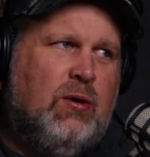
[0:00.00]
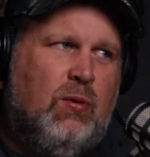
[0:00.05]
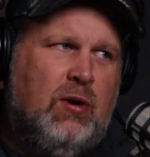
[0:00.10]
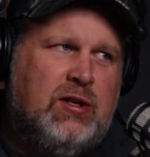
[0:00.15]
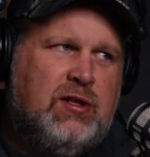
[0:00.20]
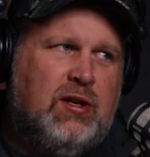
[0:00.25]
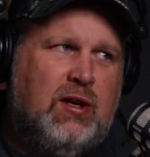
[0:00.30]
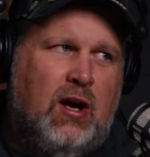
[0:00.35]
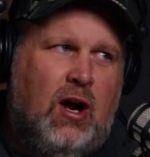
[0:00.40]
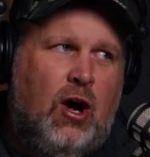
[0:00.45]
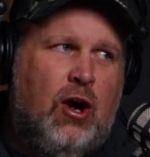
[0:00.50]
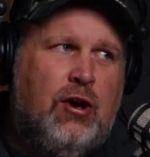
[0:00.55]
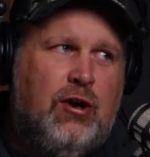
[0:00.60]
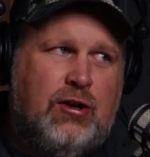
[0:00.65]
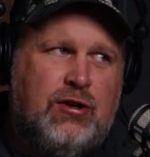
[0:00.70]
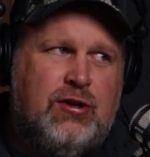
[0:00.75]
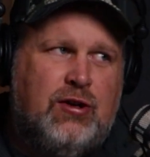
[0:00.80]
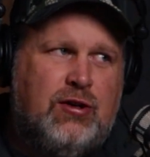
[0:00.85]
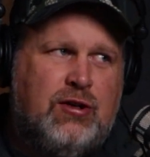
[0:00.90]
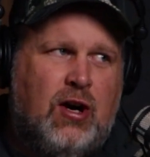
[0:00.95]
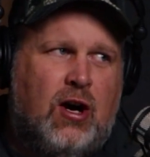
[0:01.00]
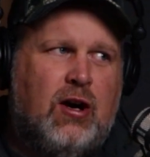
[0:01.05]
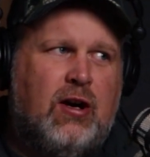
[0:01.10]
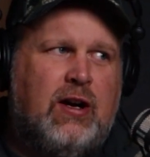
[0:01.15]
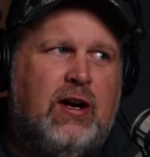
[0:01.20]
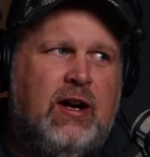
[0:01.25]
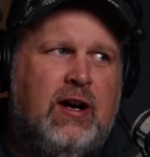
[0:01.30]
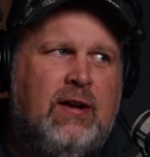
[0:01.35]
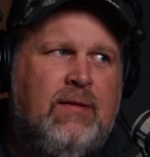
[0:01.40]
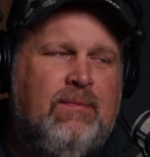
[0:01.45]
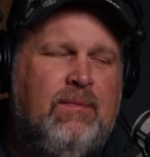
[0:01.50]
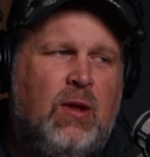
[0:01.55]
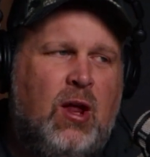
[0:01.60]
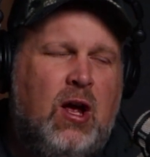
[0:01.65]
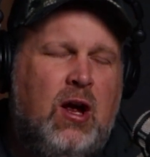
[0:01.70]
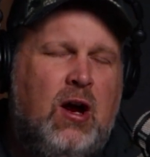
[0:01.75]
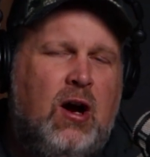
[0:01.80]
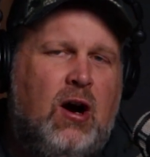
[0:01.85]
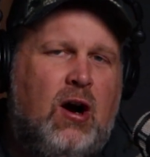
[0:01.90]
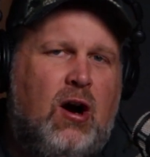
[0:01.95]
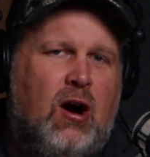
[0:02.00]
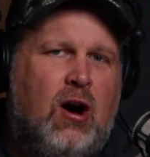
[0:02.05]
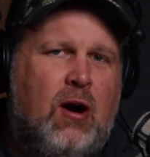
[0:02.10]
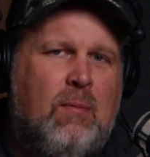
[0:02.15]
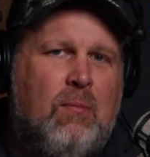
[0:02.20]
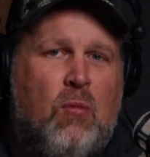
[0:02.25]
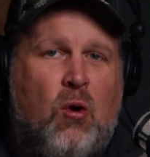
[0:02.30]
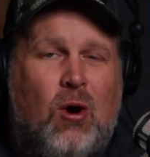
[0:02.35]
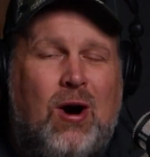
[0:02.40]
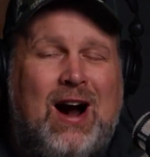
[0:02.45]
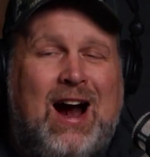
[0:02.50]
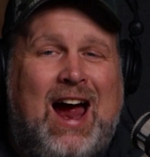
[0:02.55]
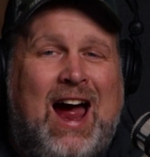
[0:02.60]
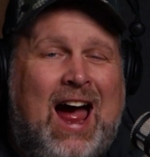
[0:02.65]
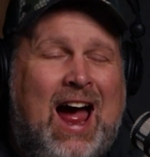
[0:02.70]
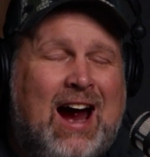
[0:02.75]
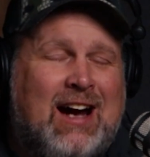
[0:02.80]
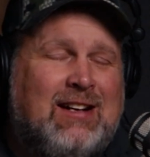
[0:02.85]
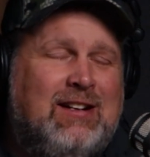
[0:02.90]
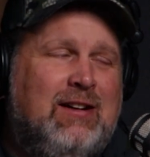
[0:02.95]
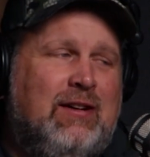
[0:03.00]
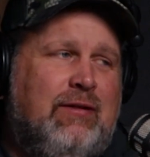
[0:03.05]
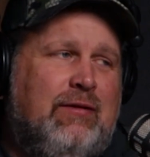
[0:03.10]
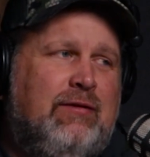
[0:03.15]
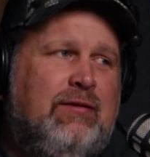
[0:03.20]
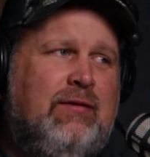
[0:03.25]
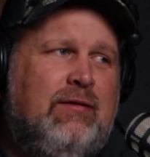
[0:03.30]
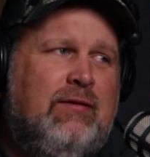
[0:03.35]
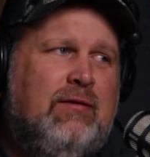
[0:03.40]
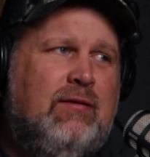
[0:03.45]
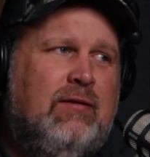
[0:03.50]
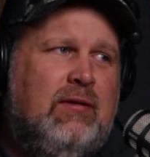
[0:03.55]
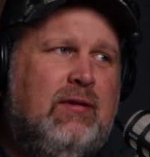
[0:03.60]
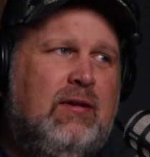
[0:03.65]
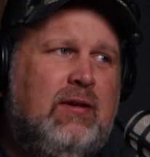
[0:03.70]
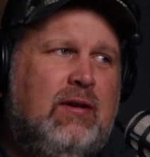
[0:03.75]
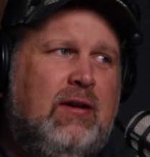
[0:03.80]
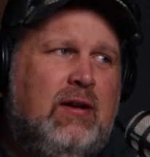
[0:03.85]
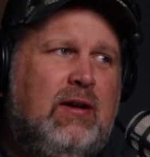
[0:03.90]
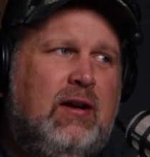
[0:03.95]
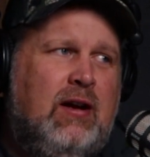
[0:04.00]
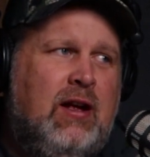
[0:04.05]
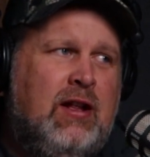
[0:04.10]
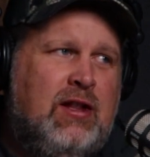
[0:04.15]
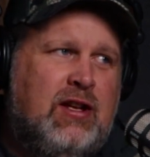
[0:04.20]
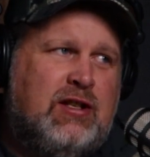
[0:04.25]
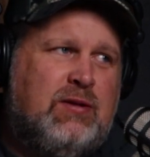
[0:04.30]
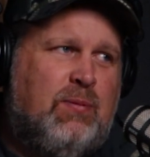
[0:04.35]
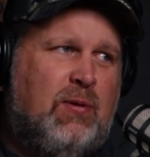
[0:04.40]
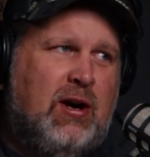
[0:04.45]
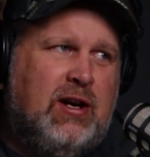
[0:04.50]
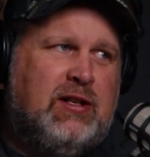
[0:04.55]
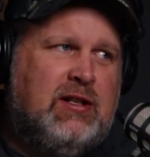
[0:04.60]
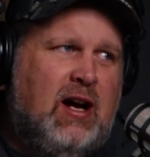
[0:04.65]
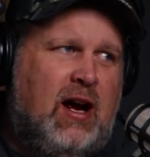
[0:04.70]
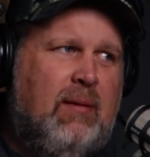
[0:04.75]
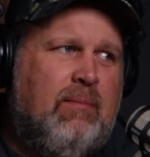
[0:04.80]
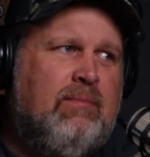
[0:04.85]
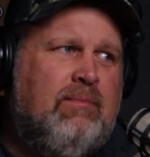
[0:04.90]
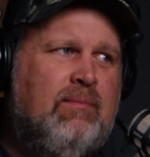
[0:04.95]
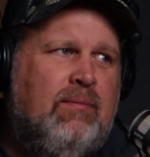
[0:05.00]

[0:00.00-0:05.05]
the ones that hunters are targeting, are more active in the springtime.